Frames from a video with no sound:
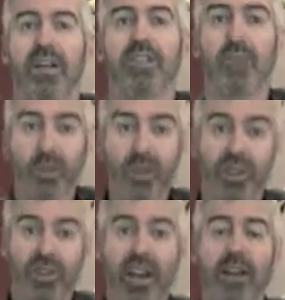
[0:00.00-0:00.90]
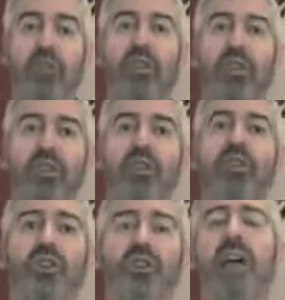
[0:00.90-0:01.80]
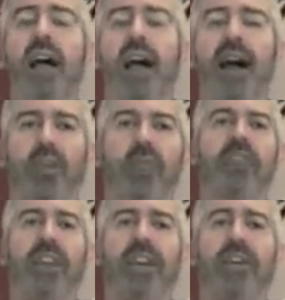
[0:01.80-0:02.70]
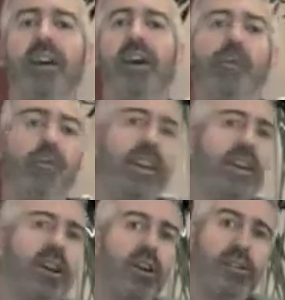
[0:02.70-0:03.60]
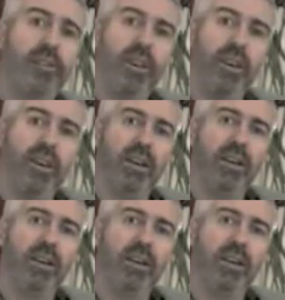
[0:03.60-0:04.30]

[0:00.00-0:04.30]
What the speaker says: So in this training, we're going to learn how to present, letting go of the fear,